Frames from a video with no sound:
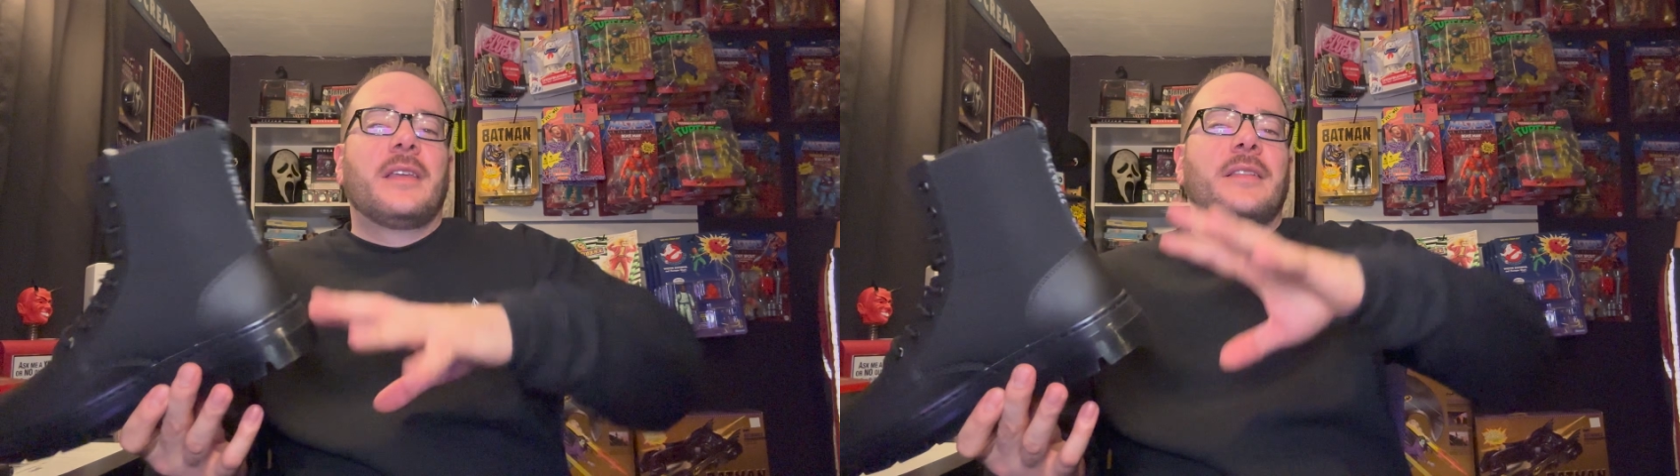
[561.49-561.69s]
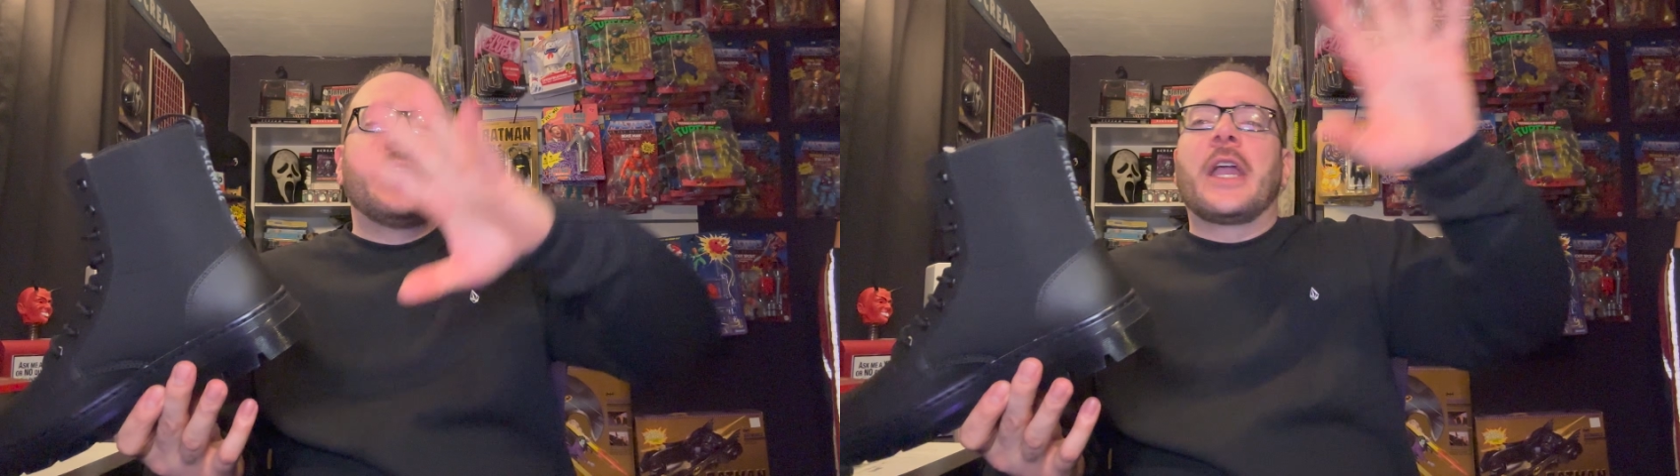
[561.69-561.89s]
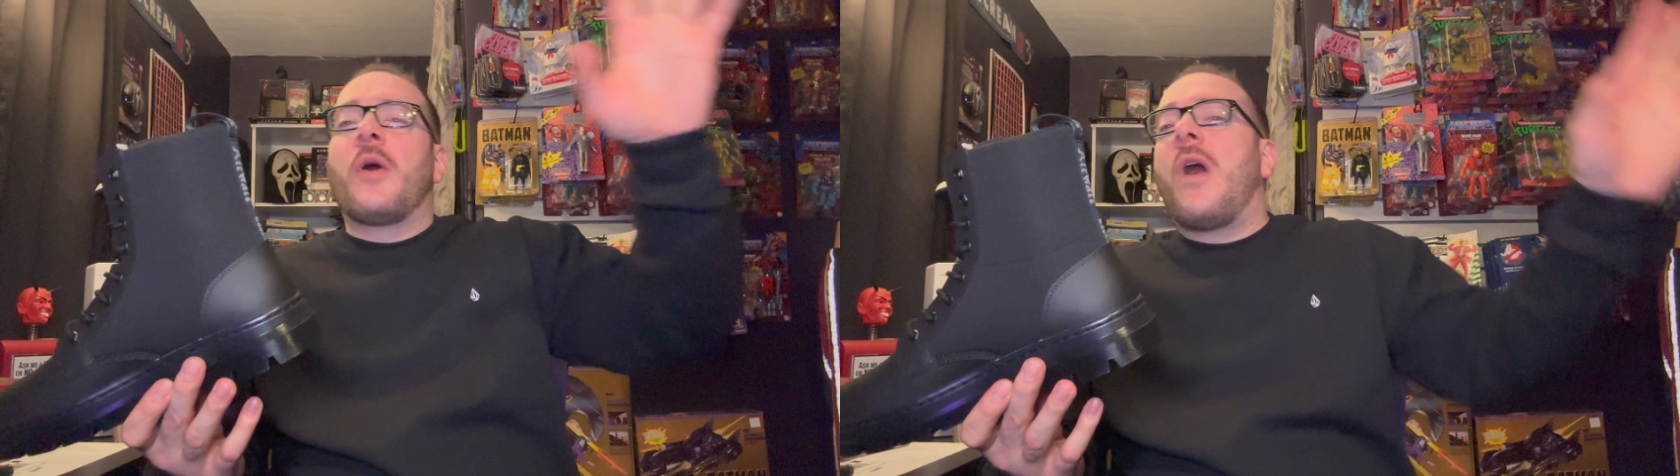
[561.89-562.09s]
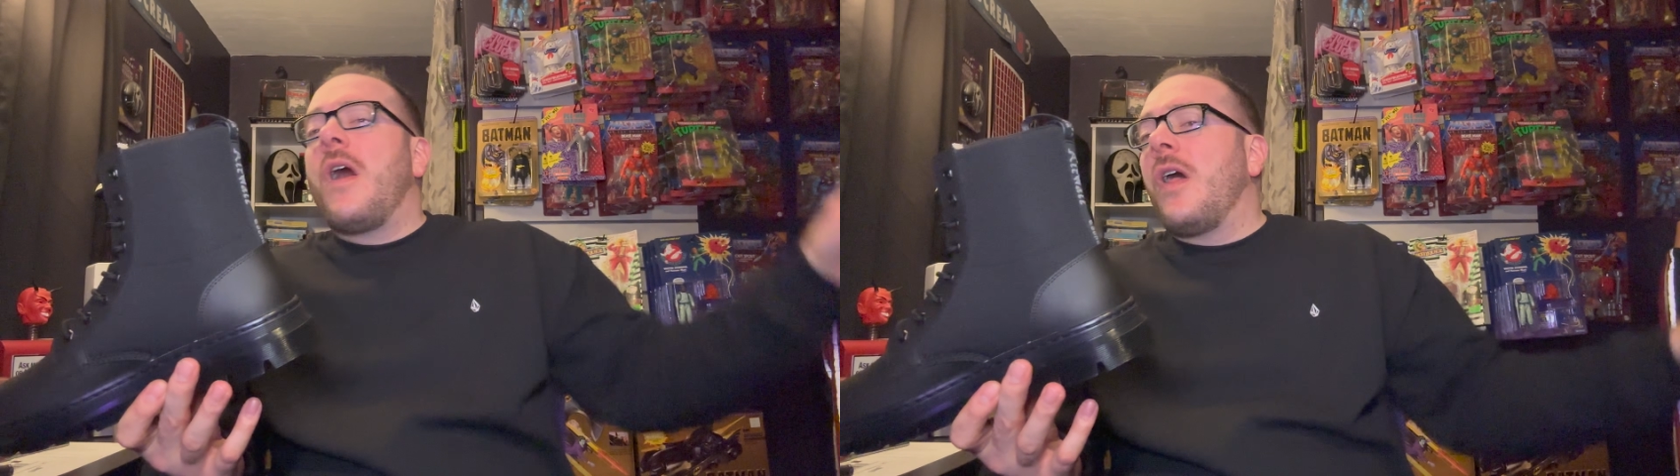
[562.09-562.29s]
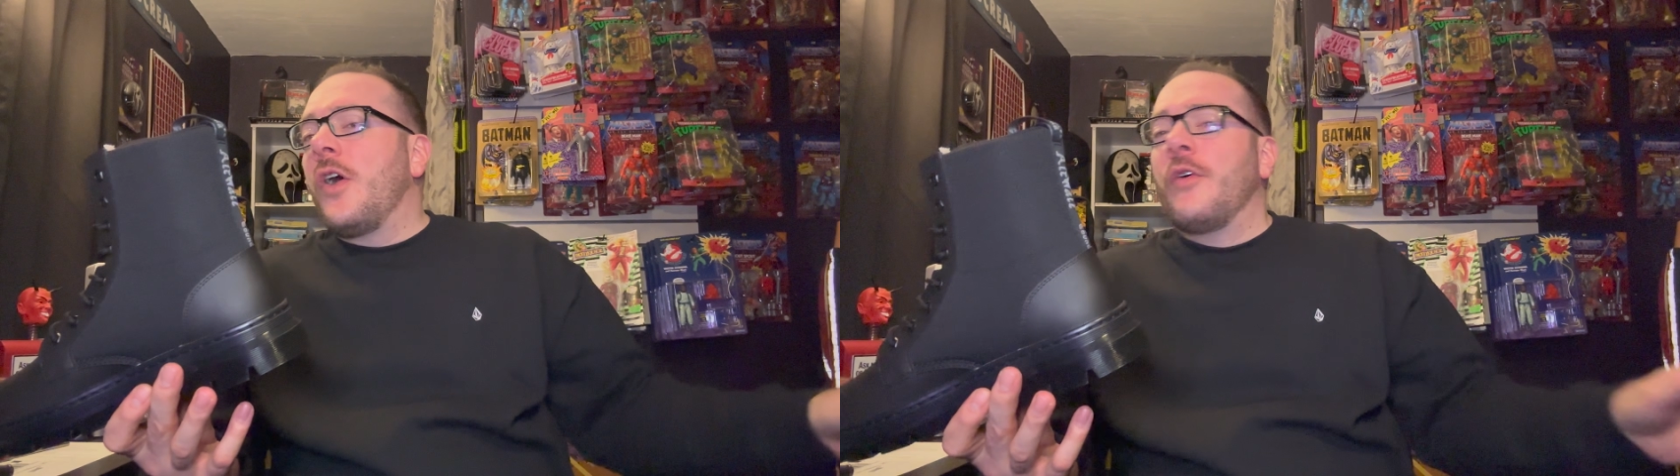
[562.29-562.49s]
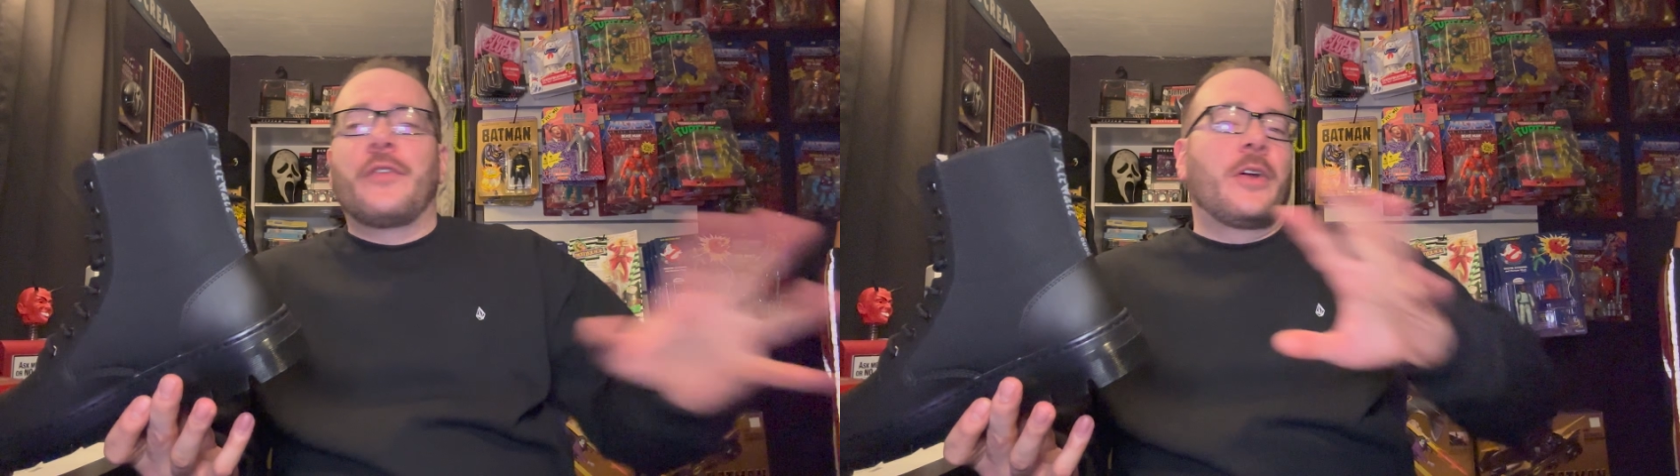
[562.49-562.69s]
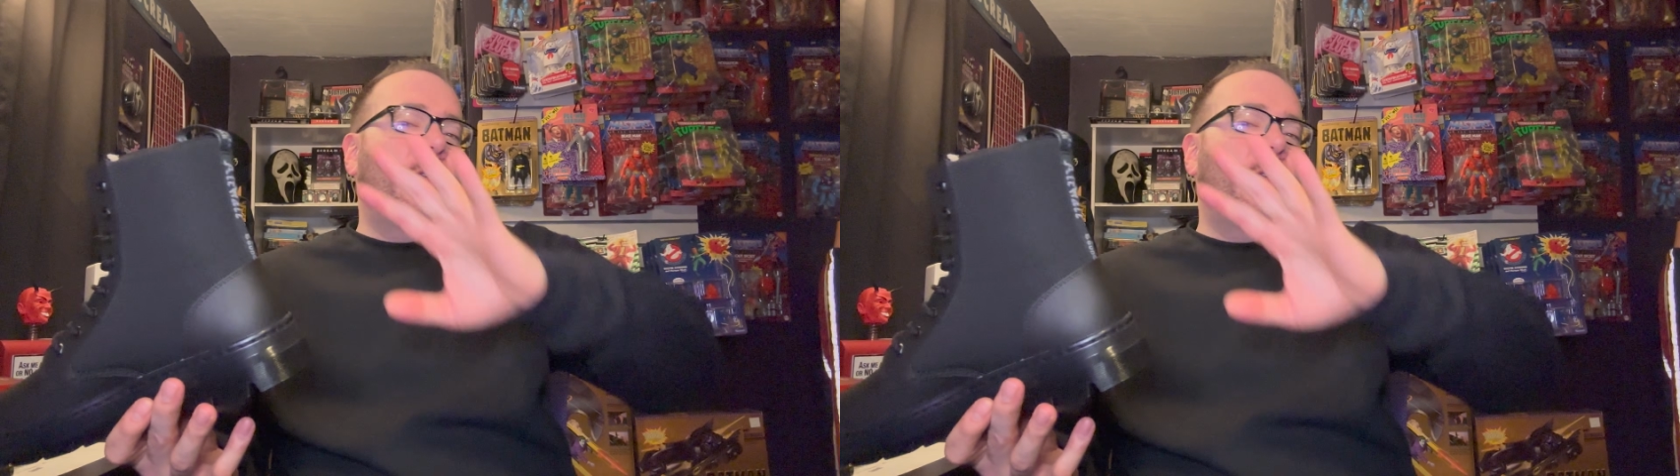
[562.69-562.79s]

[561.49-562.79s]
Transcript: they go all over